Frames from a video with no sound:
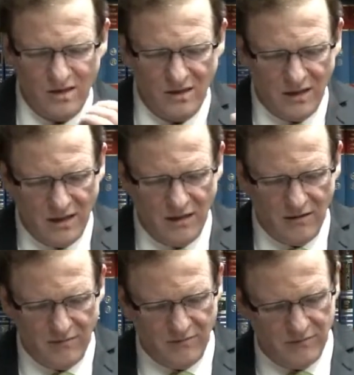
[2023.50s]

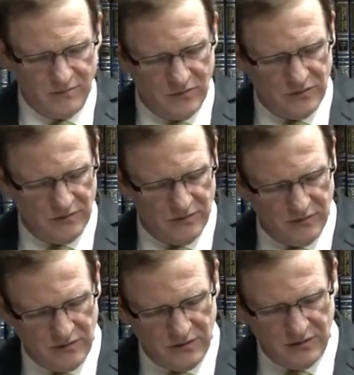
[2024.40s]

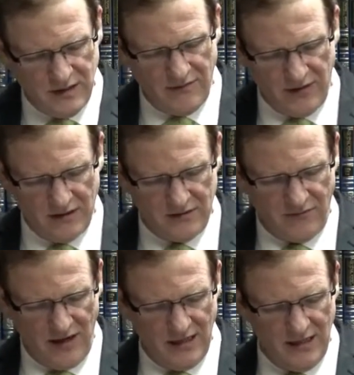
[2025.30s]
Um, it is nevertheless
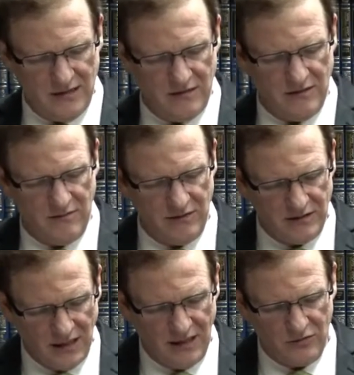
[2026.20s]
valid. A
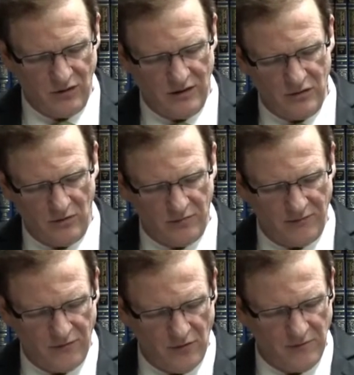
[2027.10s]
retired Kohen Gadol
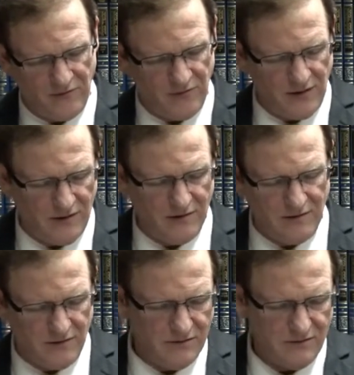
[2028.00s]
perform if,
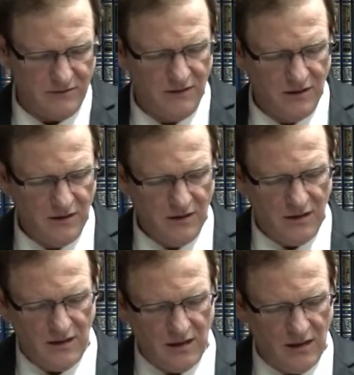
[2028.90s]

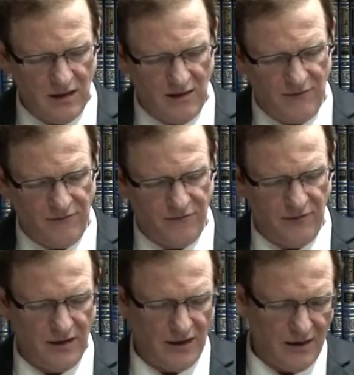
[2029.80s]
if uh,
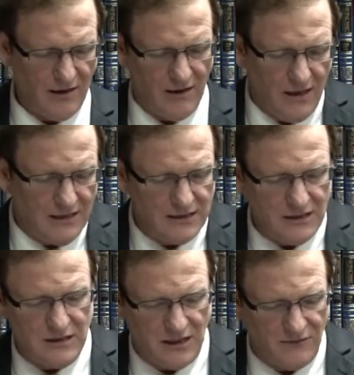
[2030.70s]
unless he
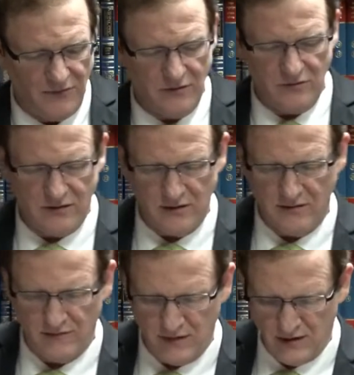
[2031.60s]
is unfit to
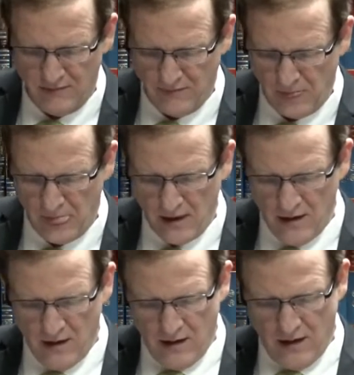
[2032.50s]
serve, right?
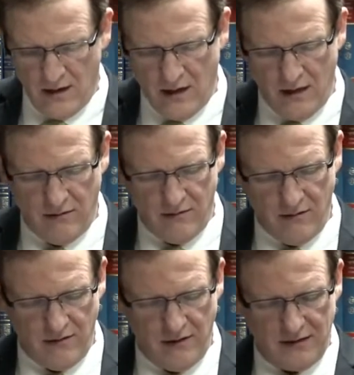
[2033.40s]
And
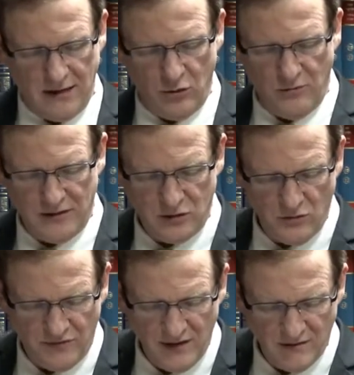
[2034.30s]
uh, they said
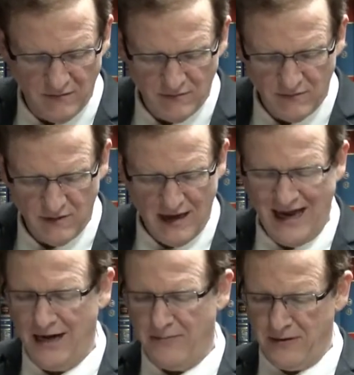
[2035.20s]
umetzuvin
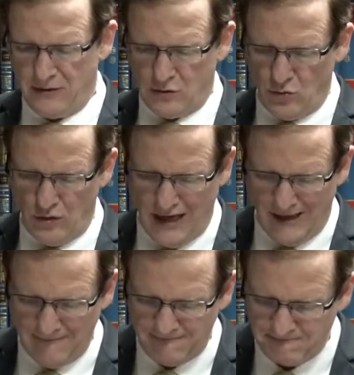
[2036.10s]
ala
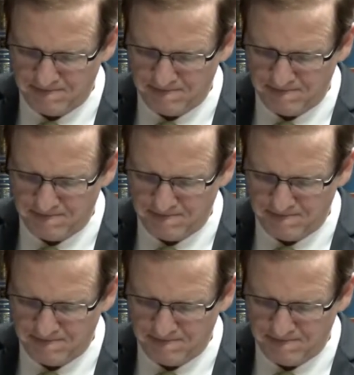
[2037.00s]
betula